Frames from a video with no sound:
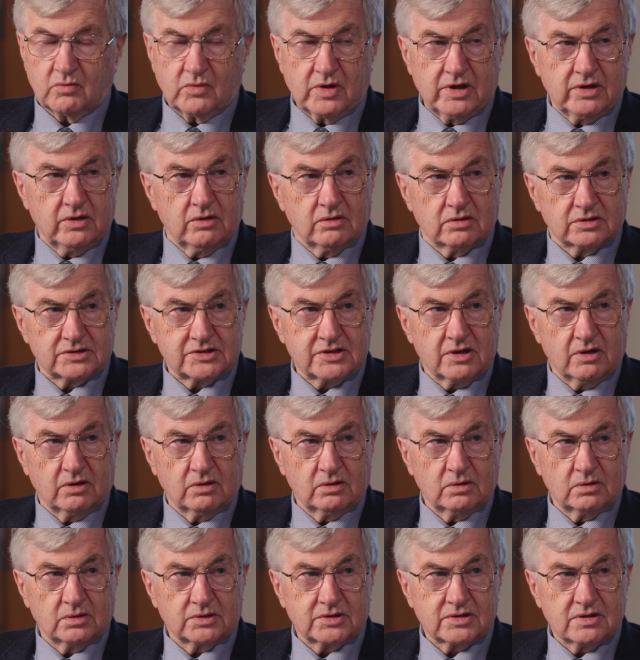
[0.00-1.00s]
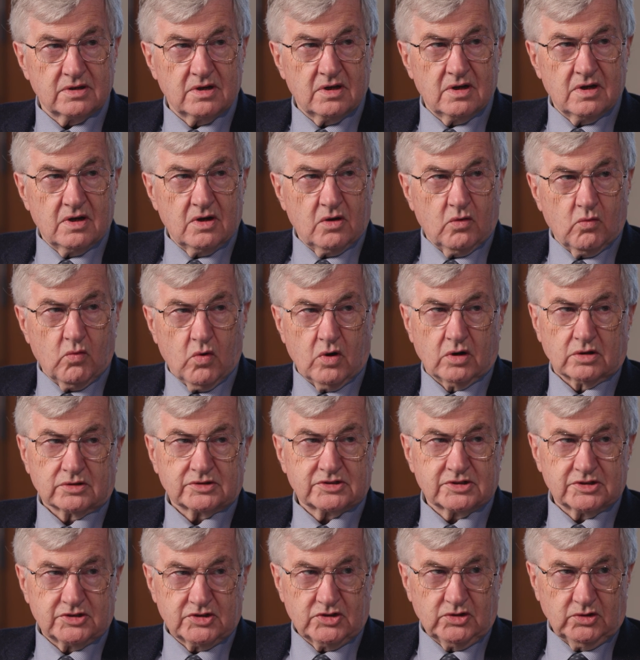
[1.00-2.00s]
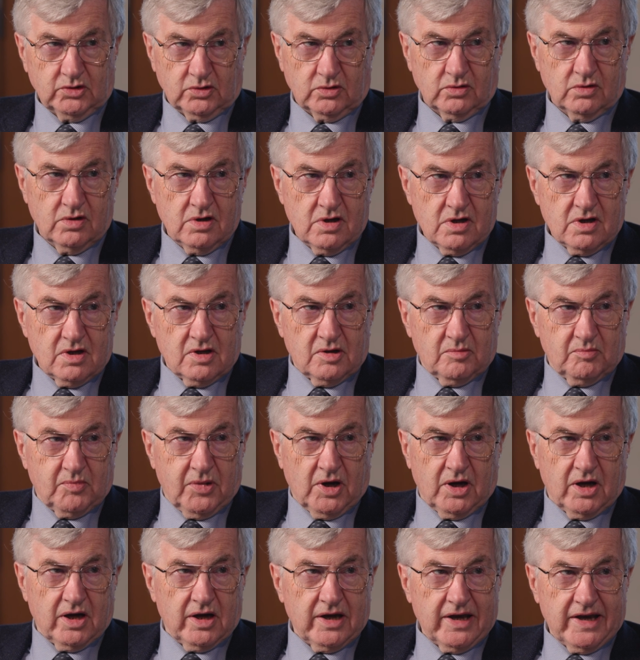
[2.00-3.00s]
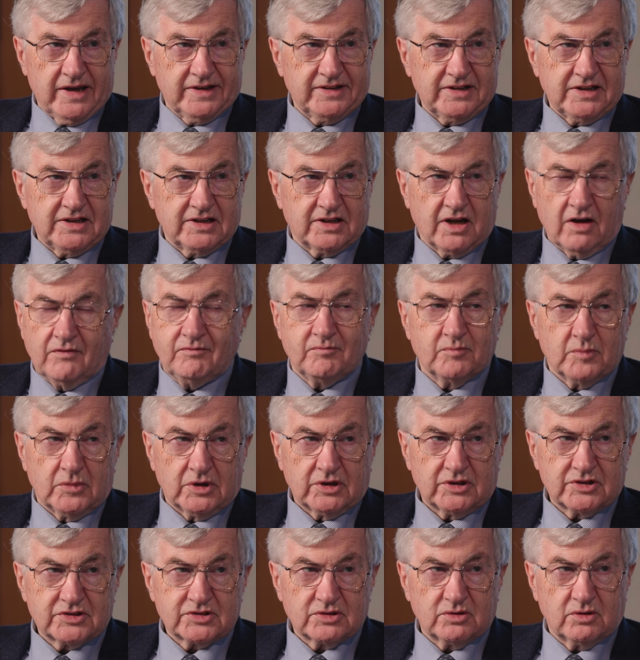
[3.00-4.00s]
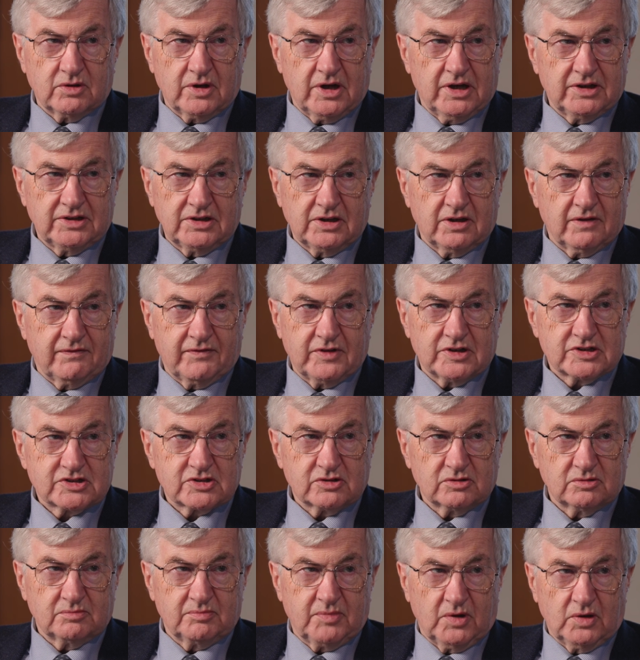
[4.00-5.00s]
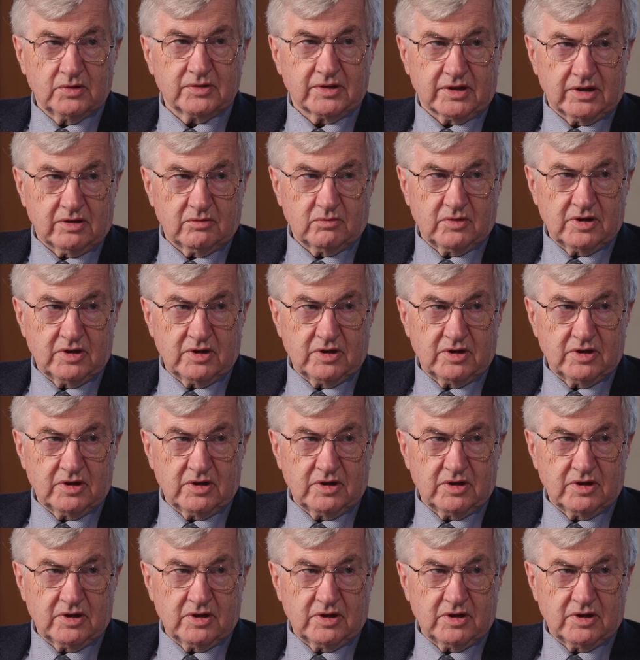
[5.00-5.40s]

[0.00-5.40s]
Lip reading: We're not told what to do by any government or any official body.